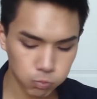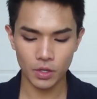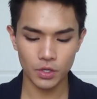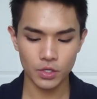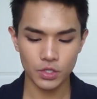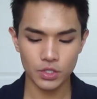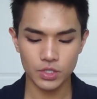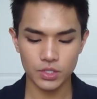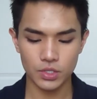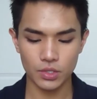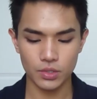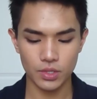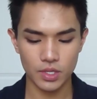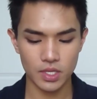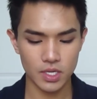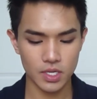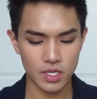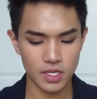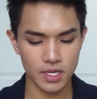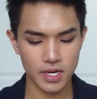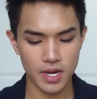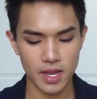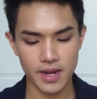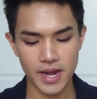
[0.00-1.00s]
So
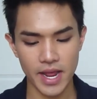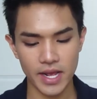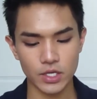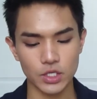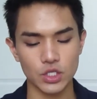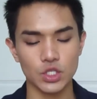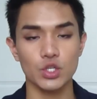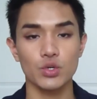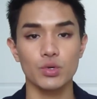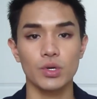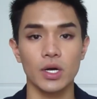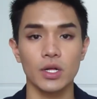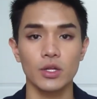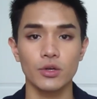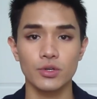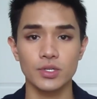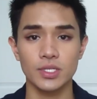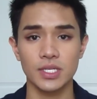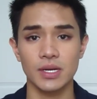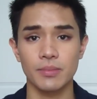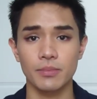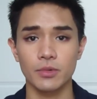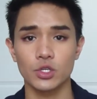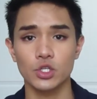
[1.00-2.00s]
the next two colors
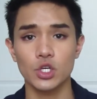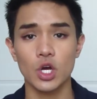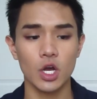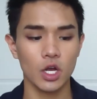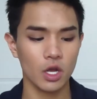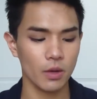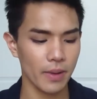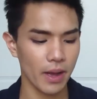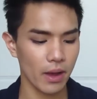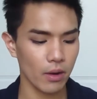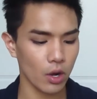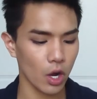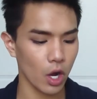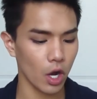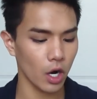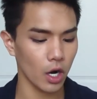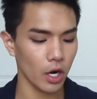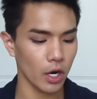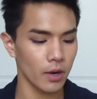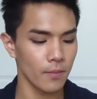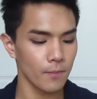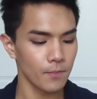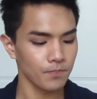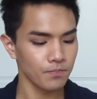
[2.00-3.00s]
that I'm going to talk about
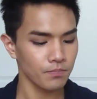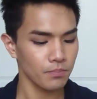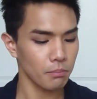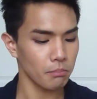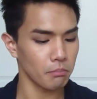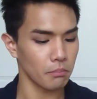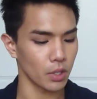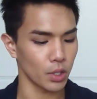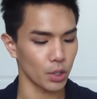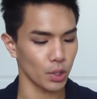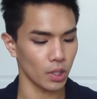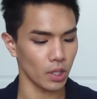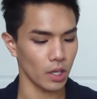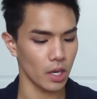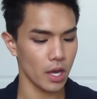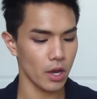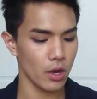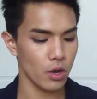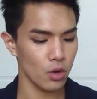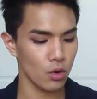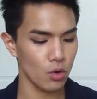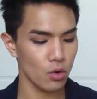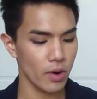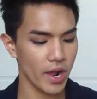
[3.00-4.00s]
are
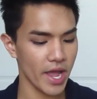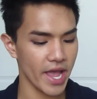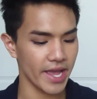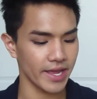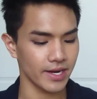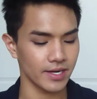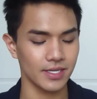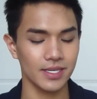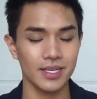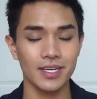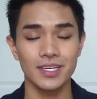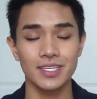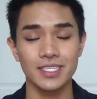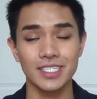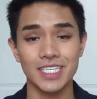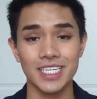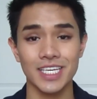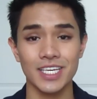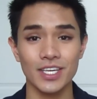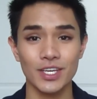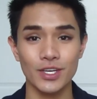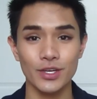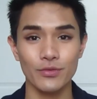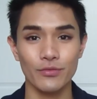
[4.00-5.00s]
Merlot and
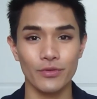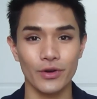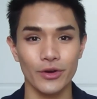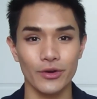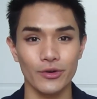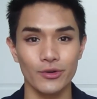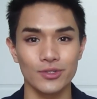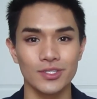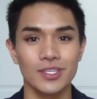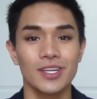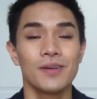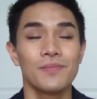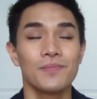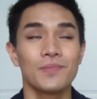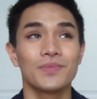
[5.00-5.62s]
tea rose.